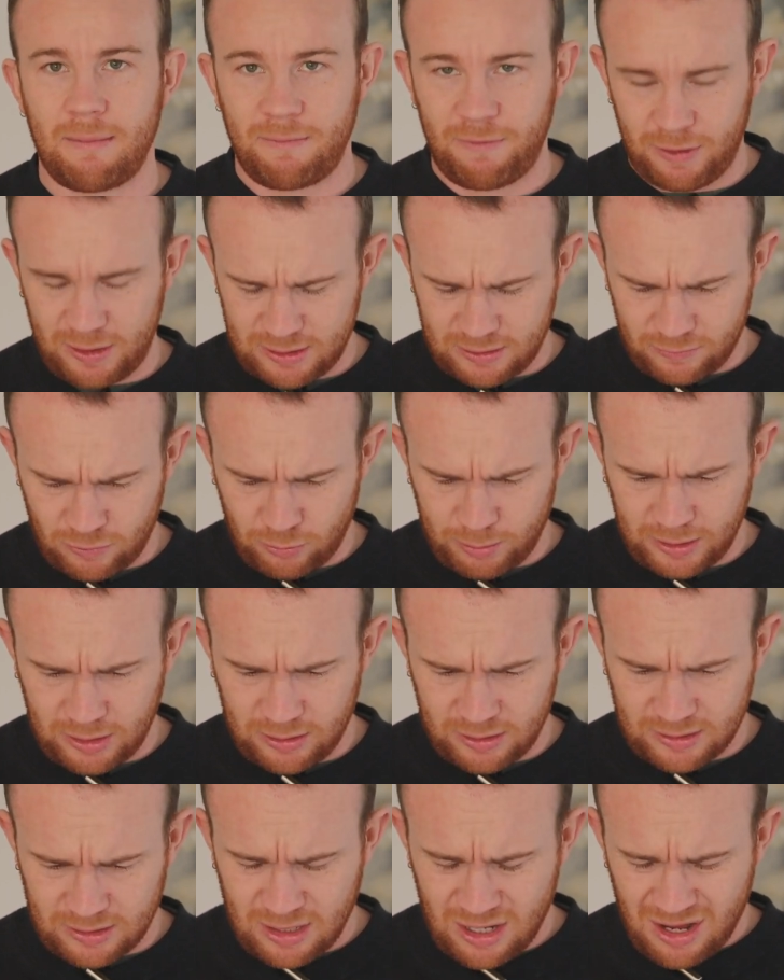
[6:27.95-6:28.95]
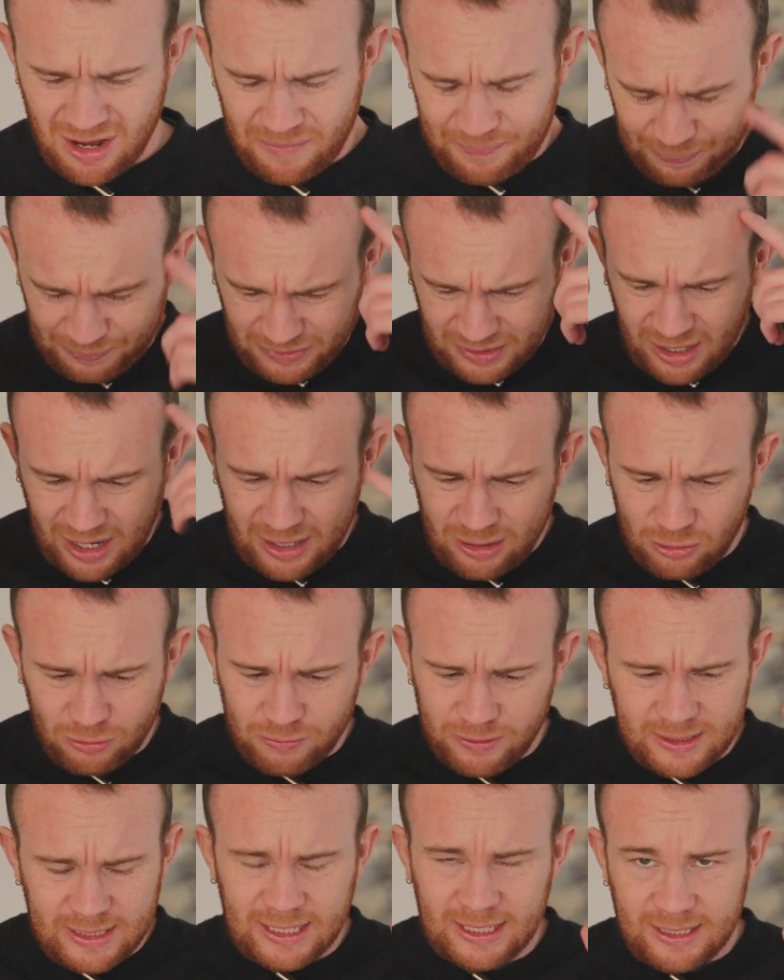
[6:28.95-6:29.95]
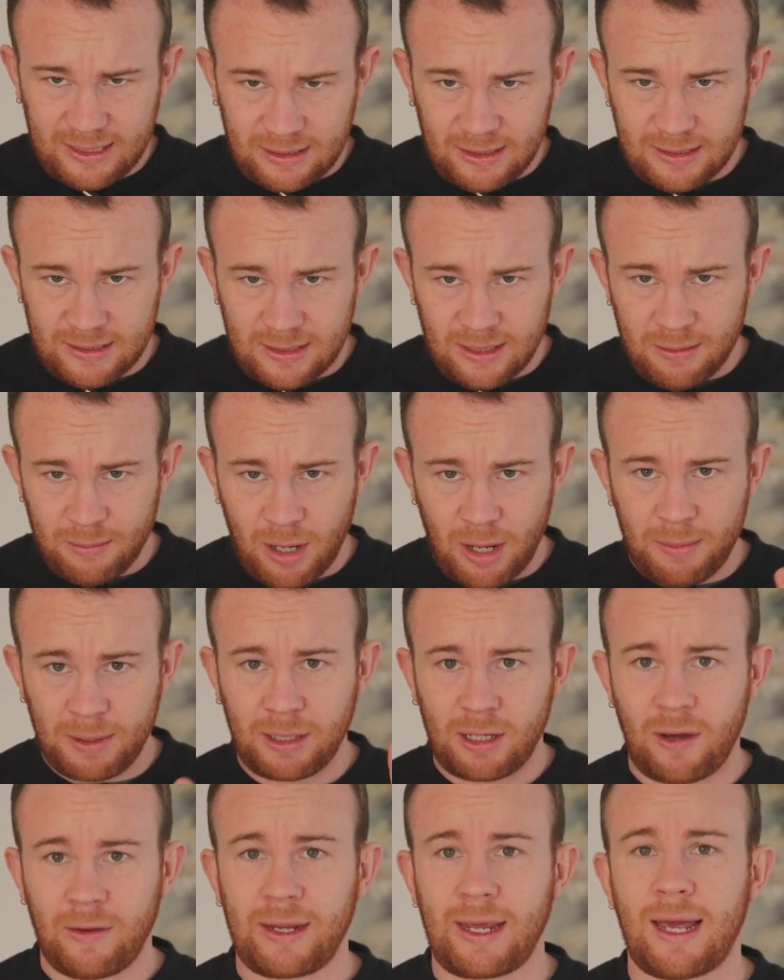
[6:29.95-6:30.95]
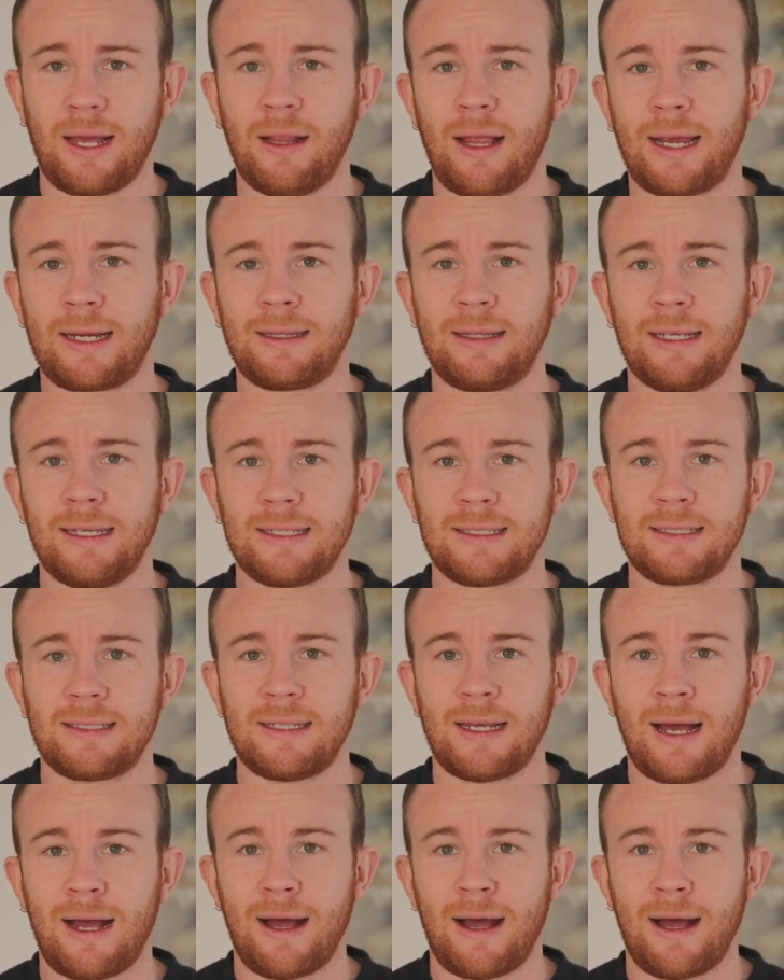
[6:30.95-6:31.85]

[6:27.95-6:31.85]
First of all, because I look ridiculous at the moment going out like this,